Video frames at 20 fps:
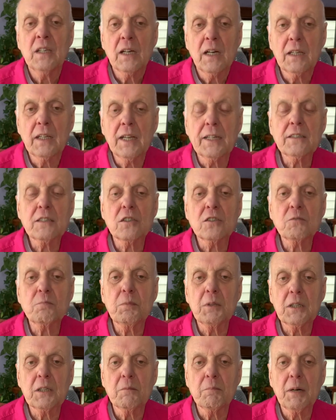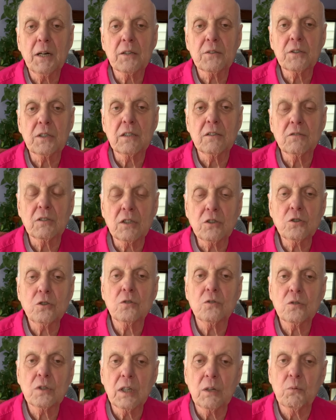I'd like to speak about these
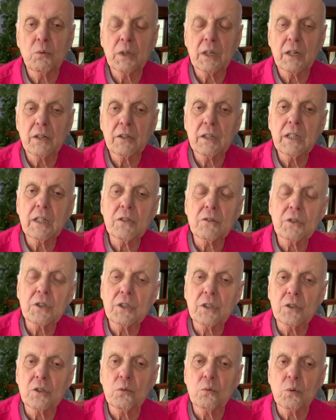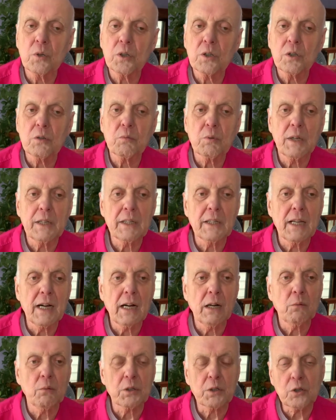issues that we are hearing in the world right
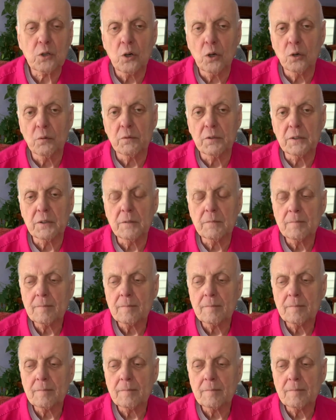now with COVID.